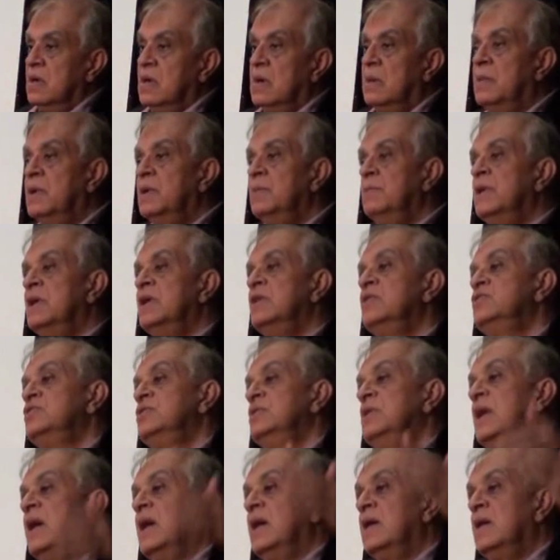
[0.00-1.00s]
Raman
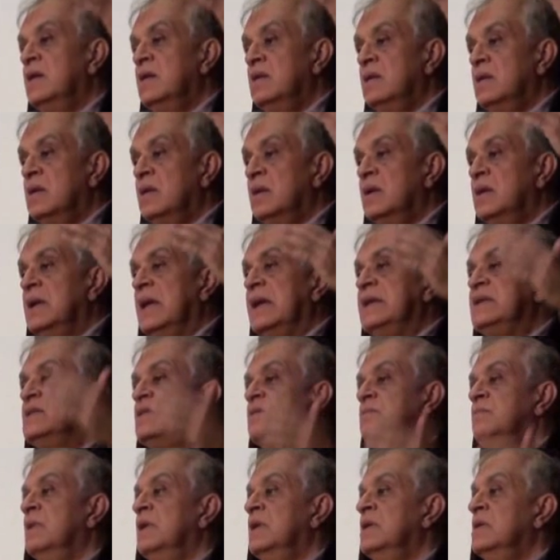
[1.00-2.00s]
Maharishi had
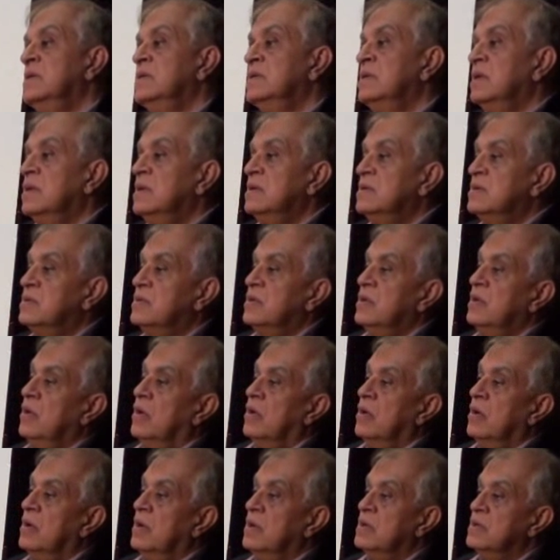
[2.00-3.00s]
enlightenment, and Sri
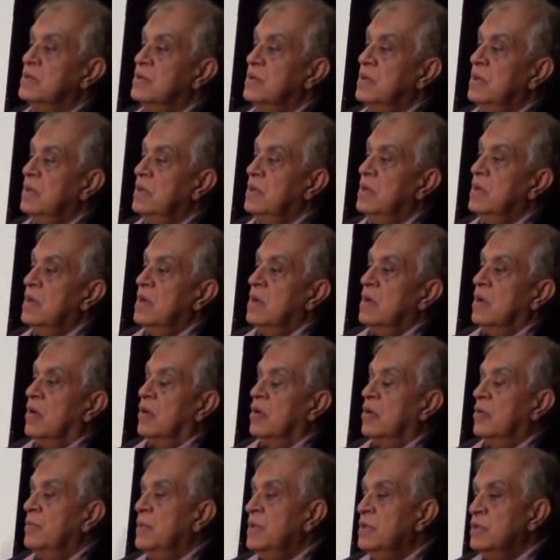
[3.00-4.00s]

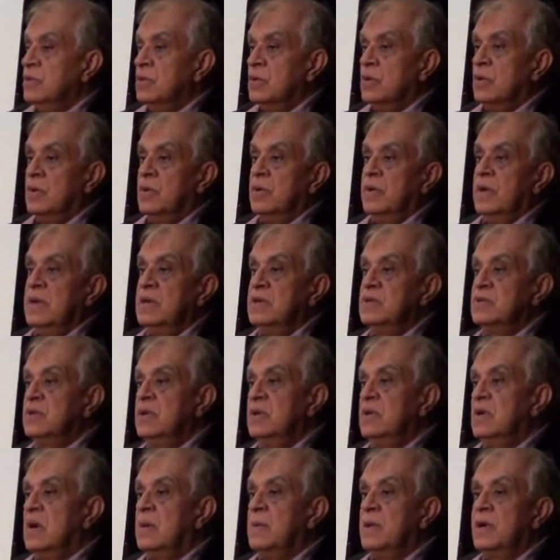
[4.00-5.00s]
Aurobindo and
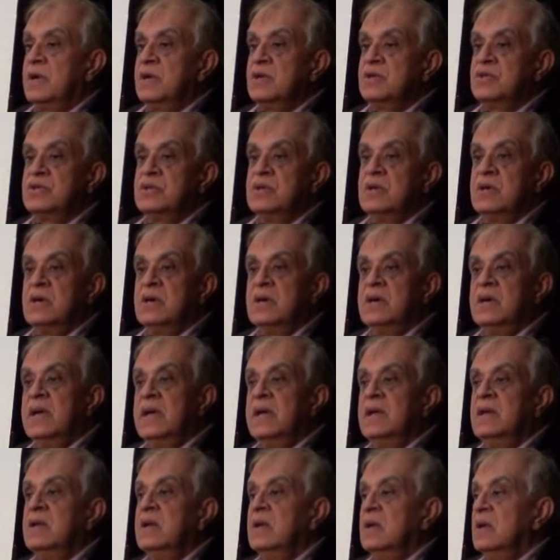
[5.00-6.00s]
Sri Ramakrishna,
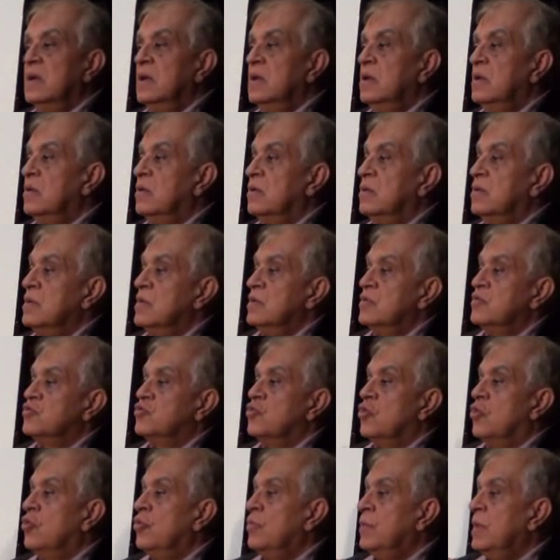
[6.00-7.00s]
and you know,
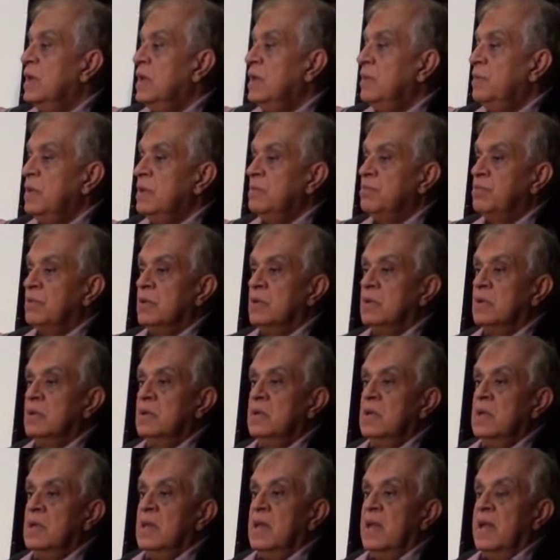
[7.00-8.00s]
so many
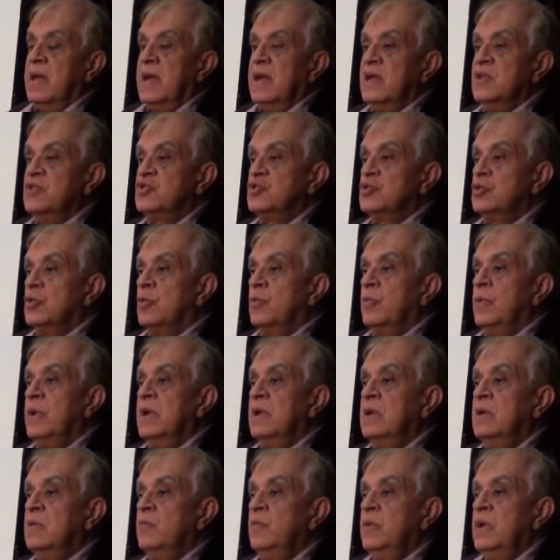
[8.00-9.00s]
people. And so
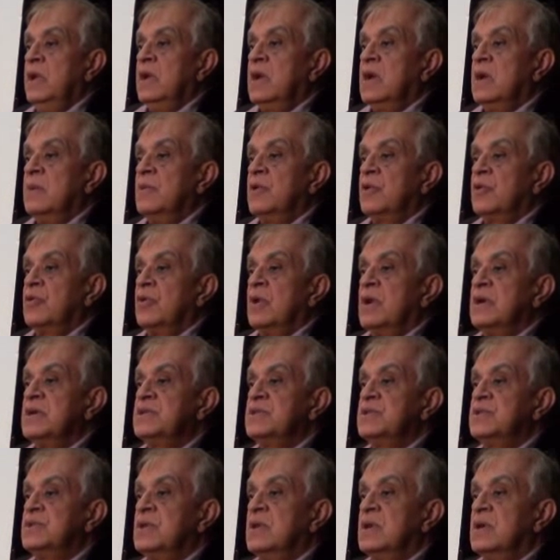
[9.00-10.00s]
when we come
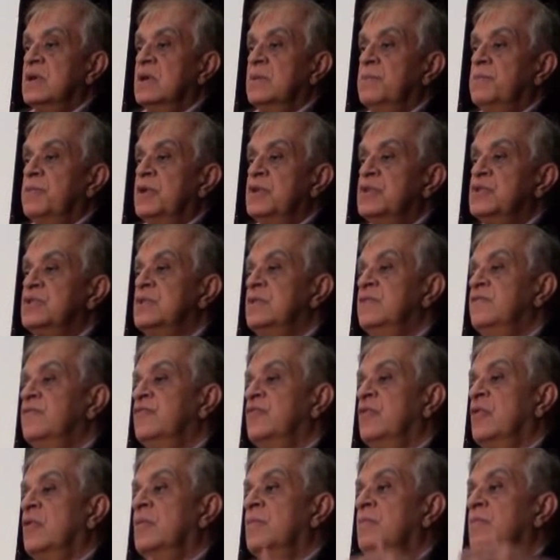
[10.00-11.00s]
across a person
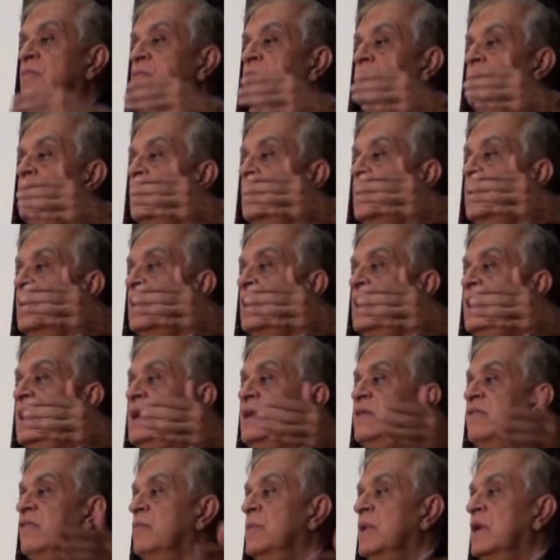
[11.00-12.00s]
from a
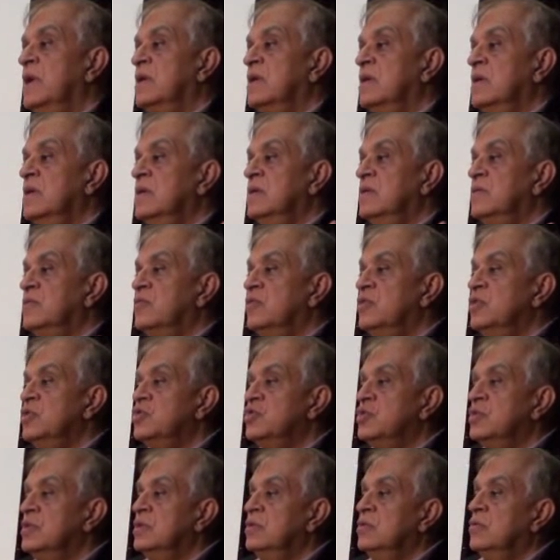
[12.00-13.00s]
Native American
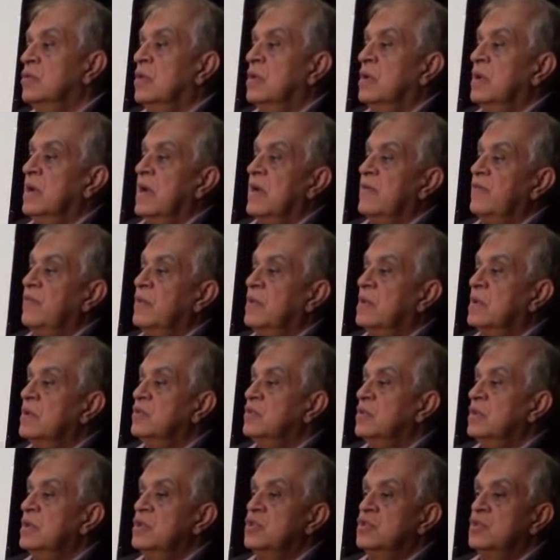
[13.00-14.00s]
tradition or an
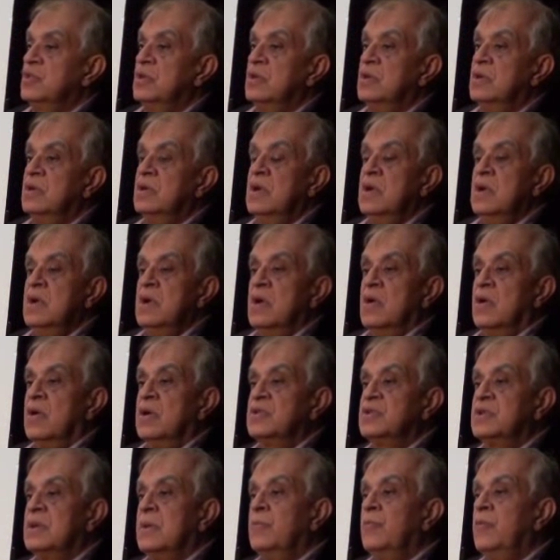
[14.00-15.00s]
African tradition
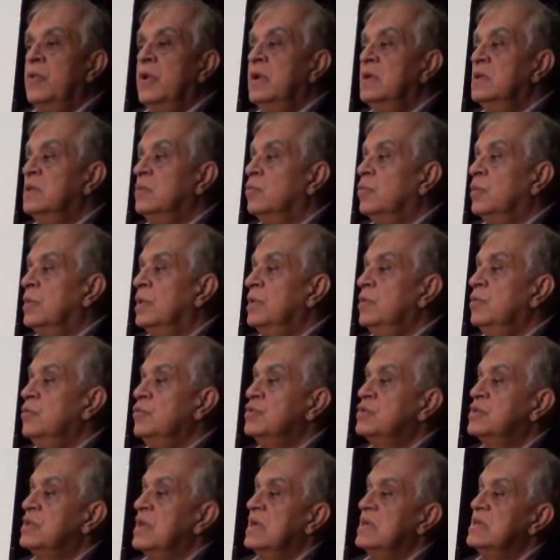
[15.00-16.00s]
or somewhere in the world
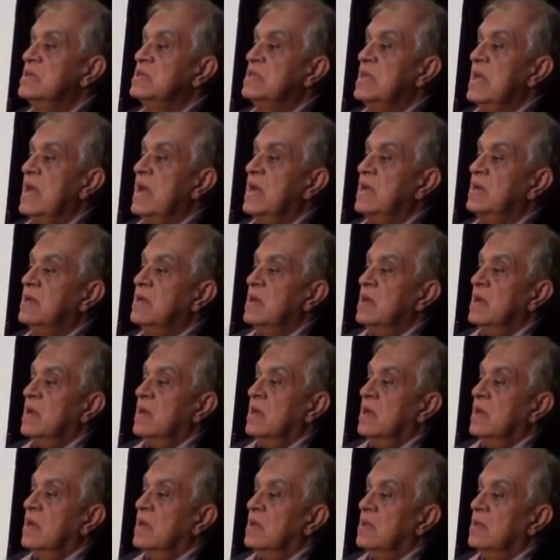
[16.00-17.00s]
who says that
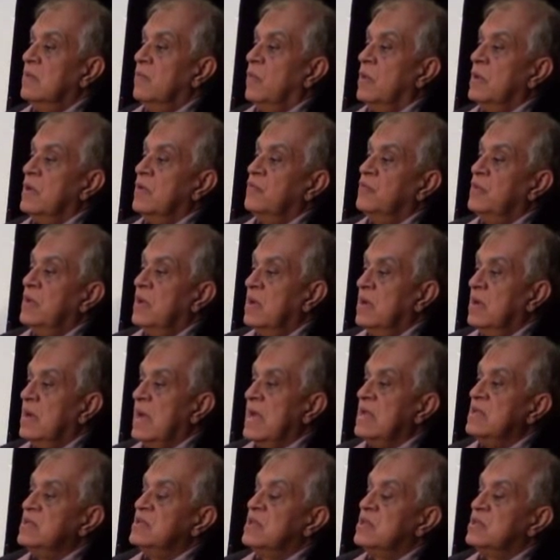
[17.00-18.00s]
one of
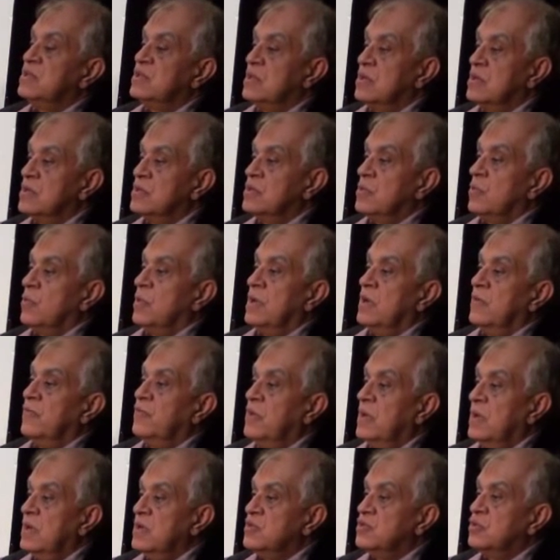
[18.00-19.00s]
their ancestors or one of
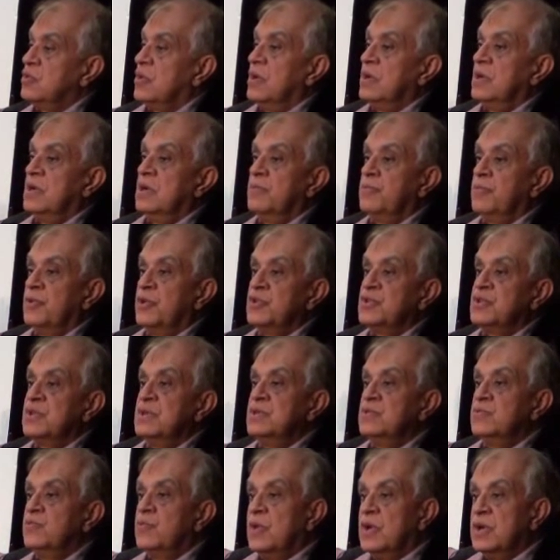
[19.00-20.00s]
their historical
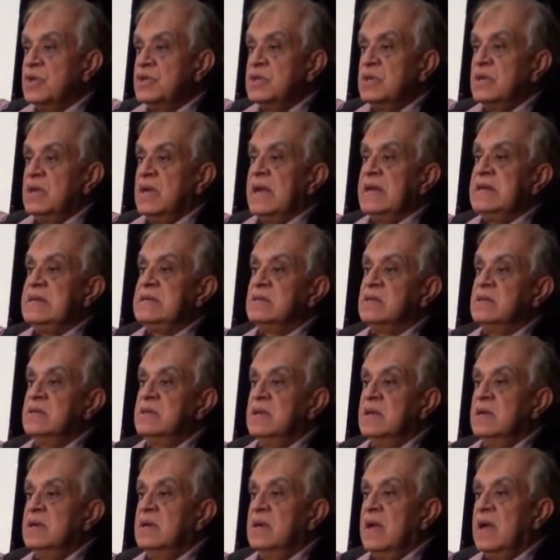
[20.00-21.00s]
persons was
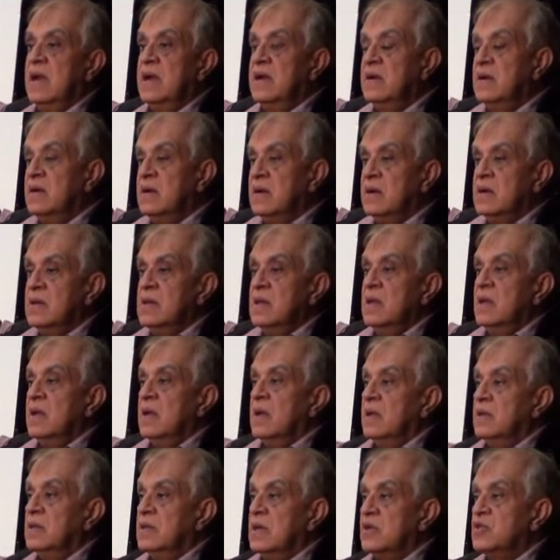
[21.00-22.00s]
enlightened and had a
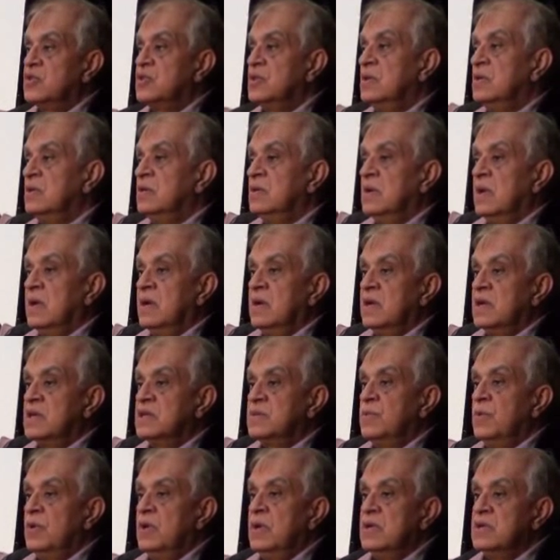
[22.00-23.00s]
darshan and
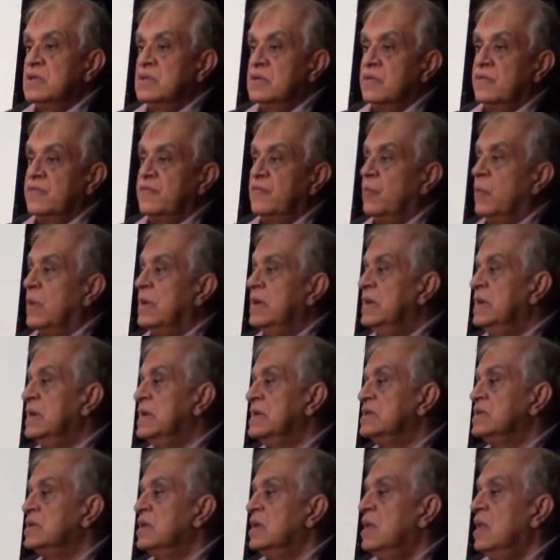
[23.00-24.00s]
experience of
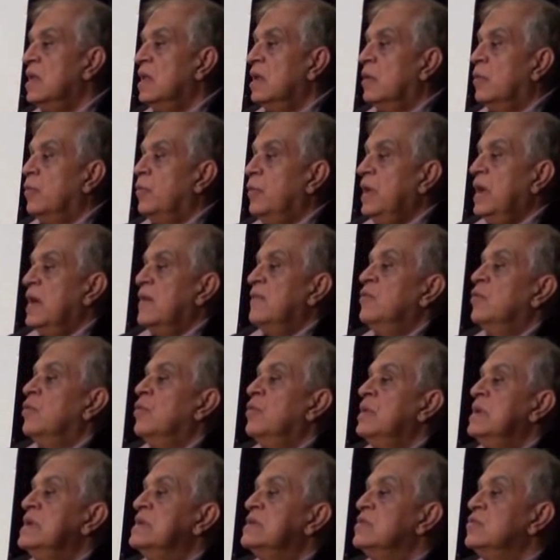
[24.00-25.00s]
oneness, we have
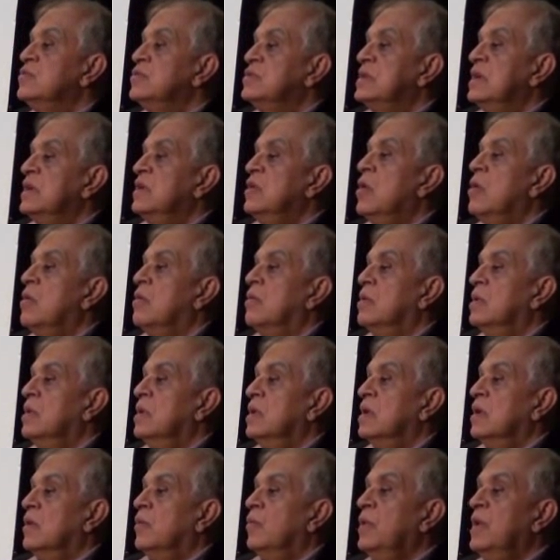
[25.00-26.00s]
no reason to say
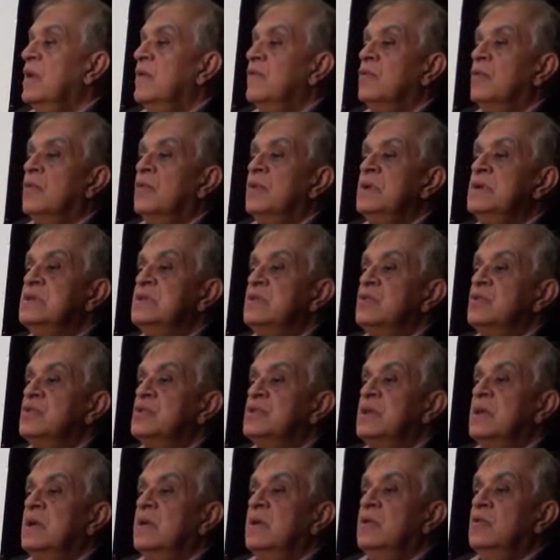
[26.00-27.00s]
no. We have no reason to
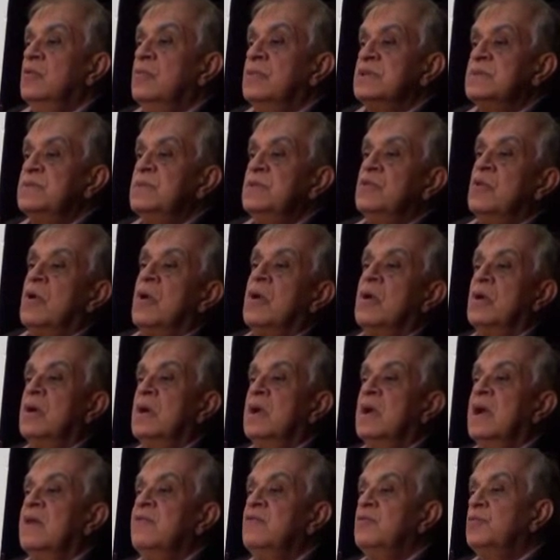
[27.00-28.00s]
say you must be wrong
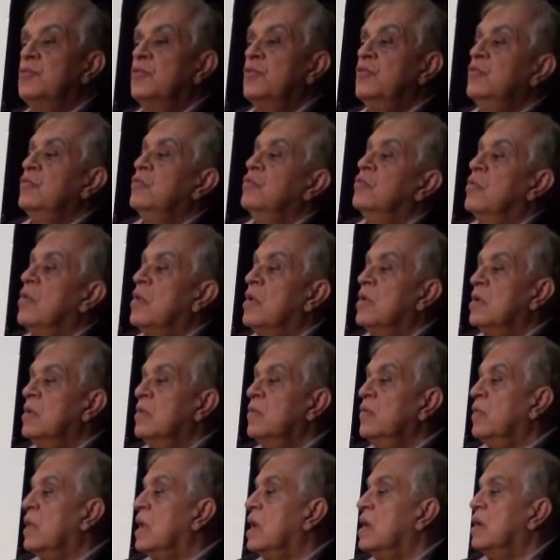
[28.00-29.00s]
and I have to prove you
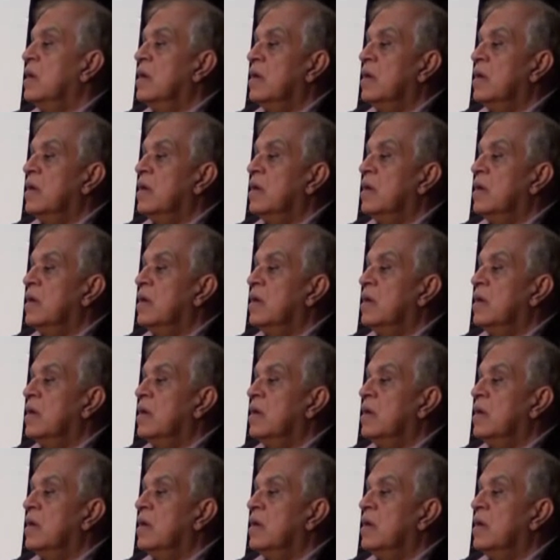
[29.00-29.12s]
wrong.